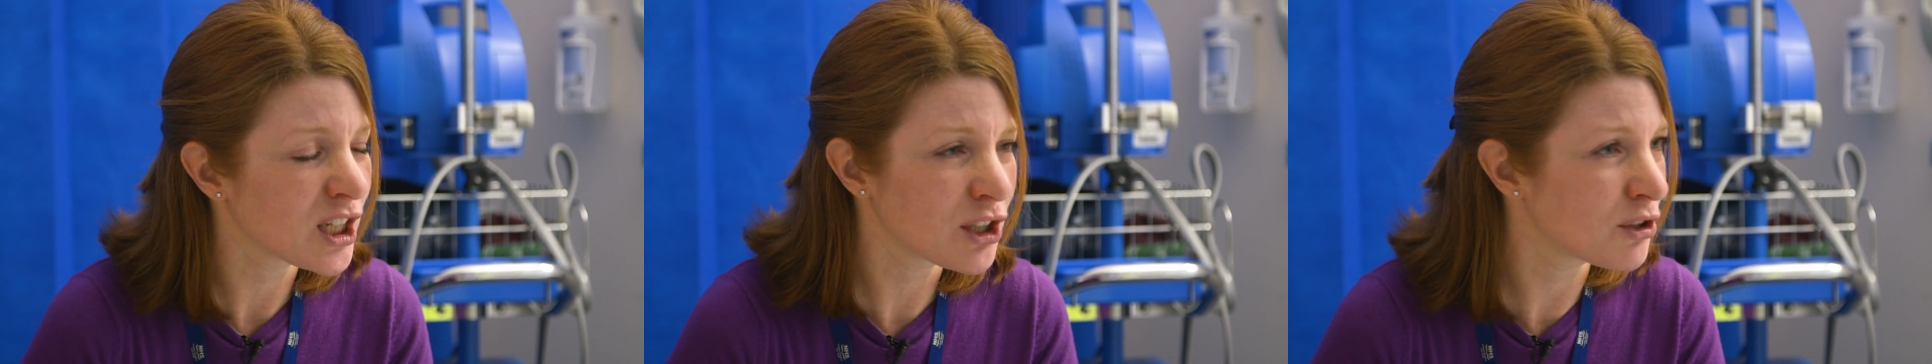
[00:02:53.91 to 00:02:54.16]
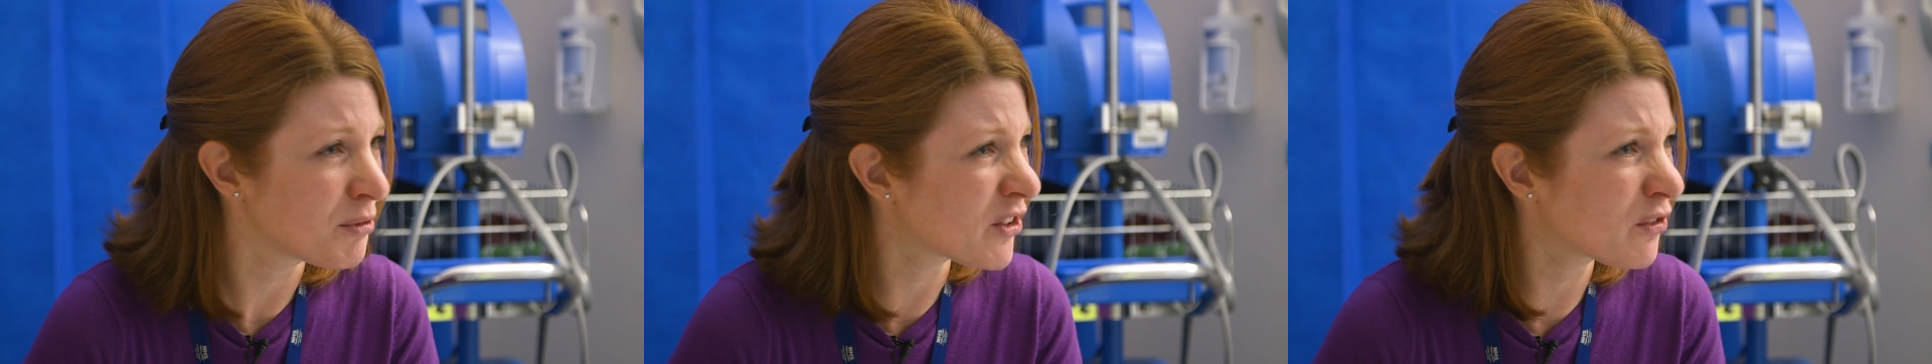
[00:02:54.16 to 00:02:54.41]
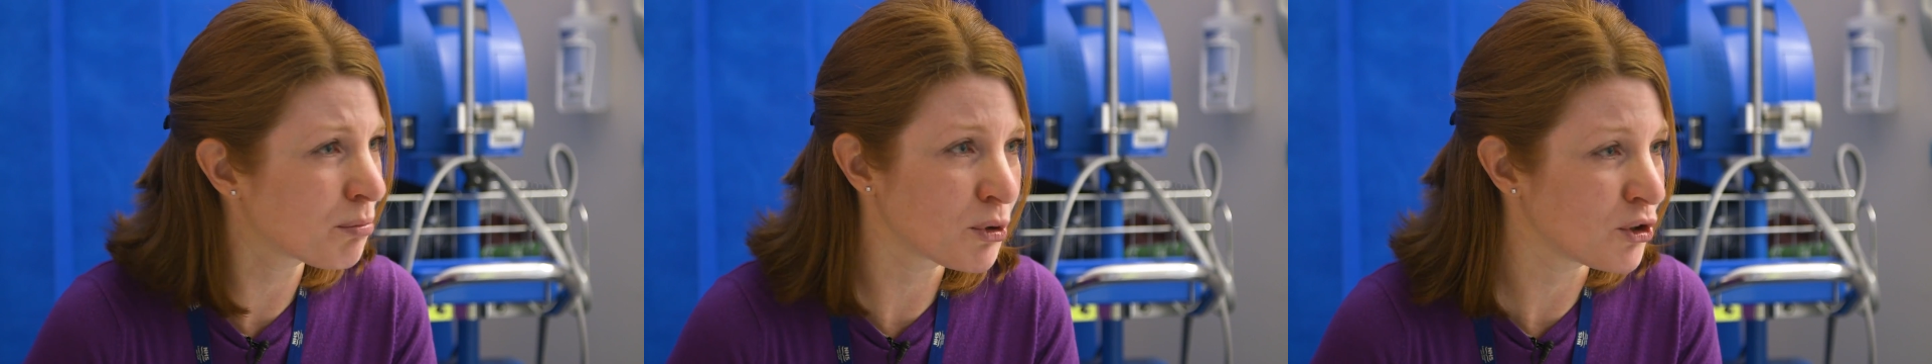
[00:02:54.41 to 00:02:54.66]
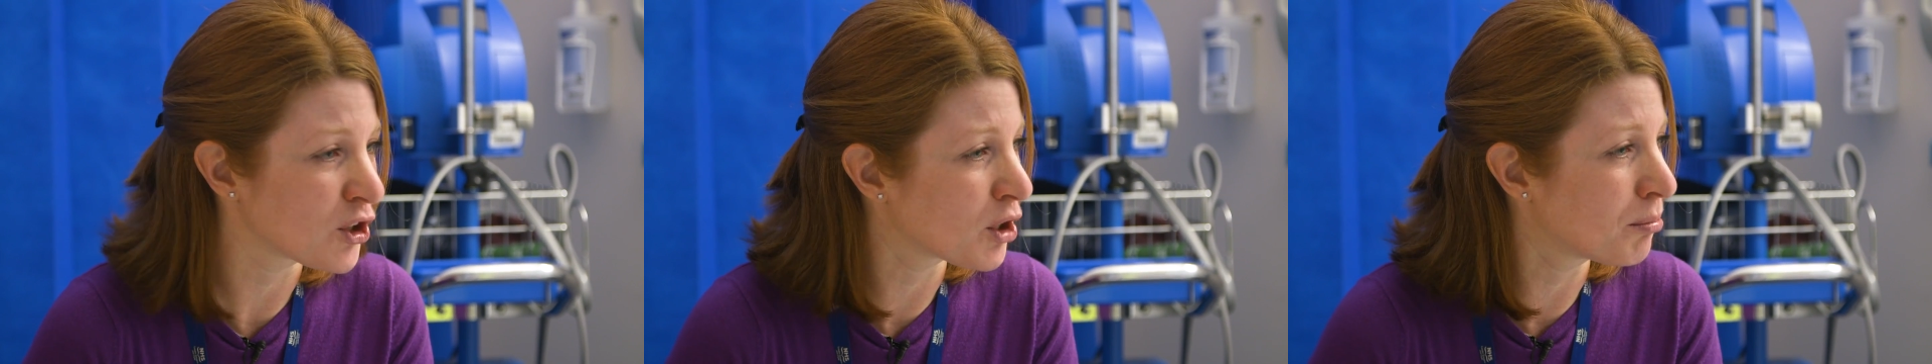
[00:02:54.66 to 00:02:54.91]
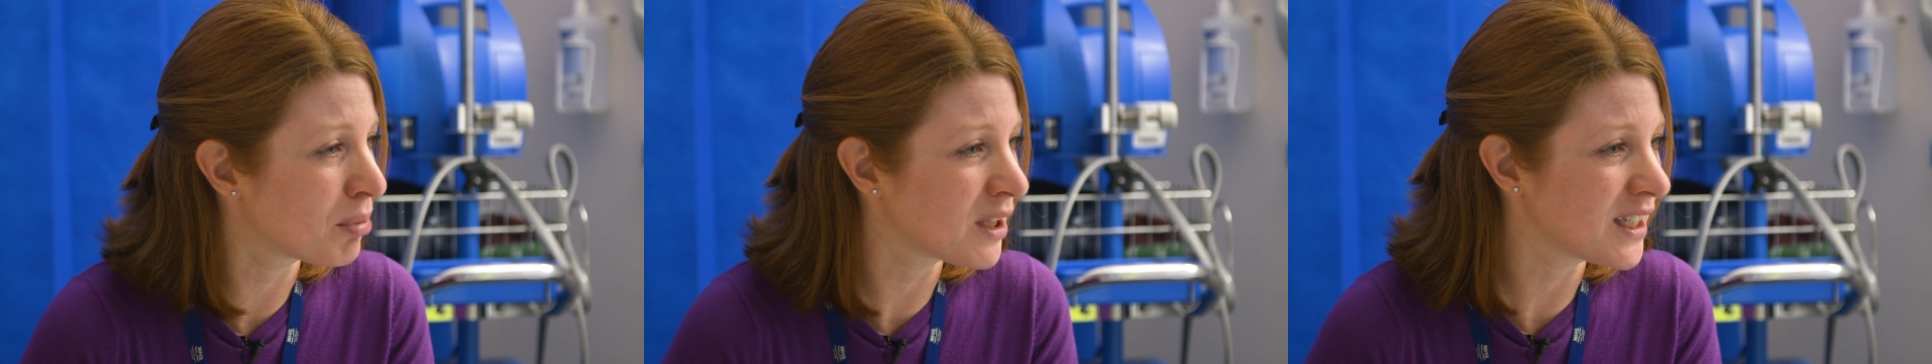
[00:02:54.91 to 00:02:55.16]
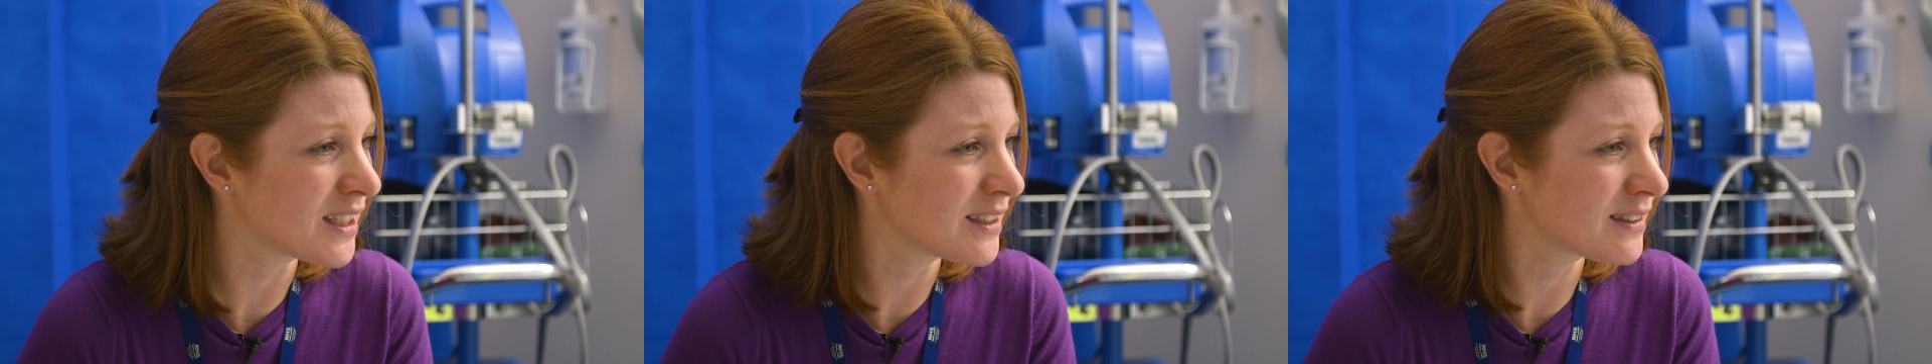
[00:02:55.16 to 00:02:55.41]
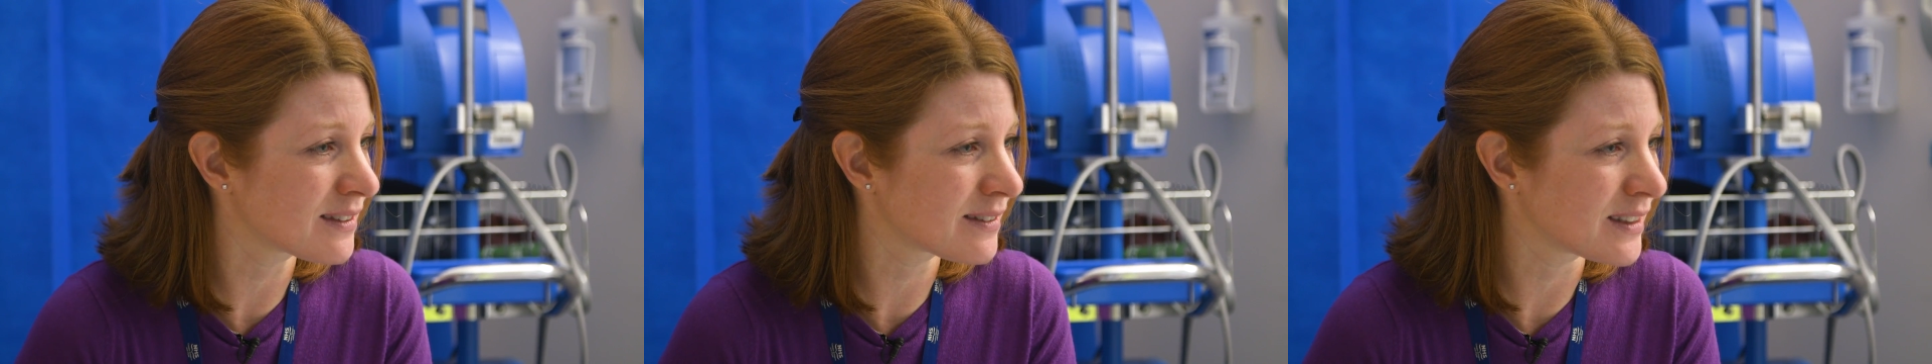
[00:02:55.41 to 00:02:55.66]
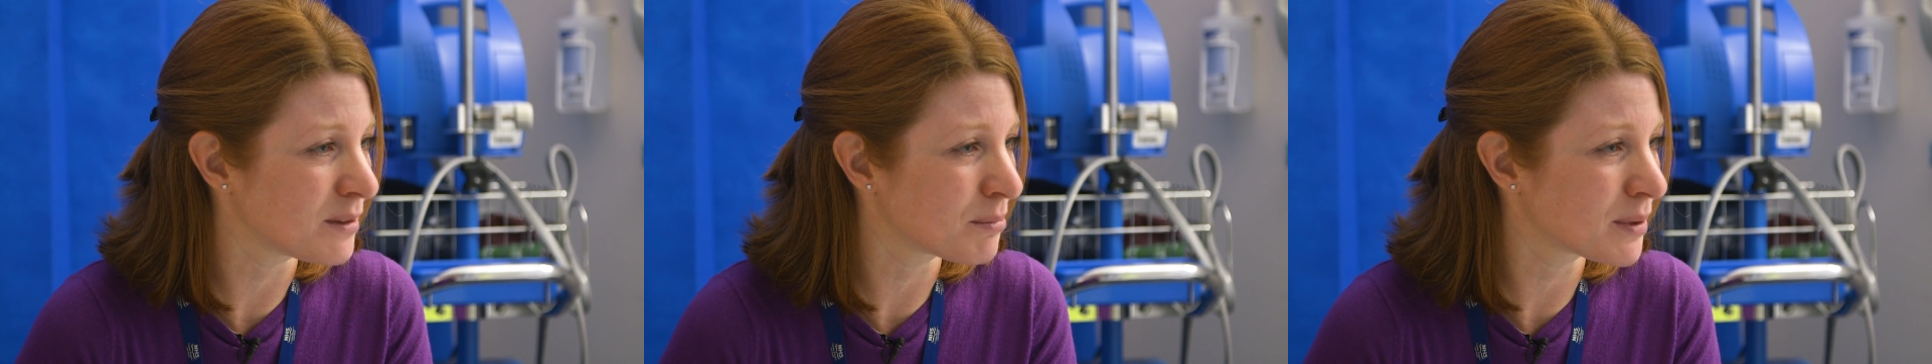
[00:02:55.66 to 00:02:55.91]
it doesn't put you completely to
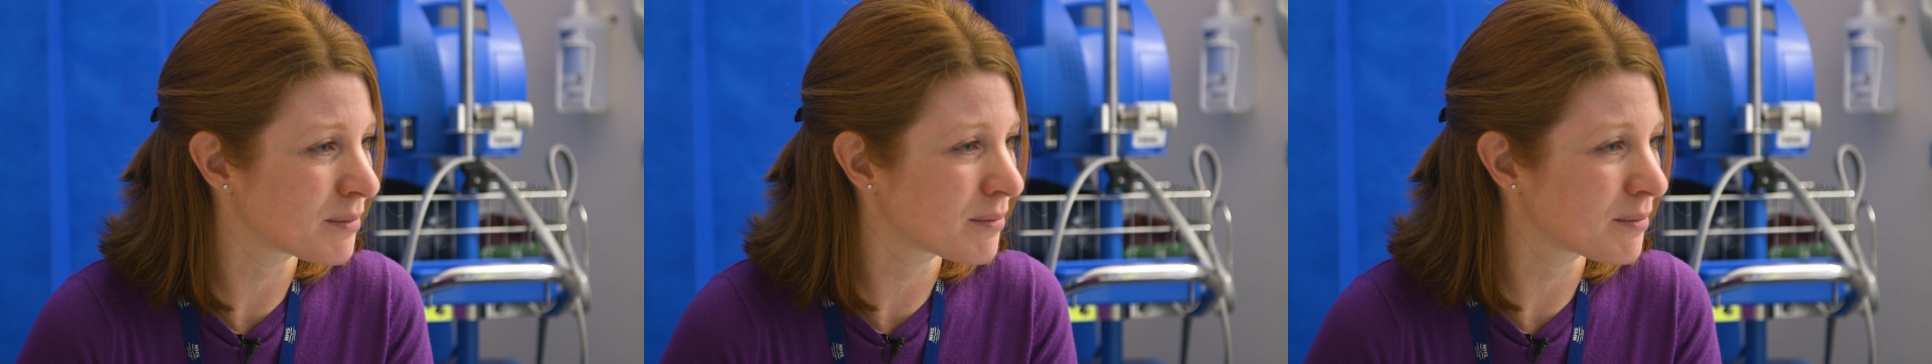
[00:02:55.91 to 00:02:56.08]
sleep,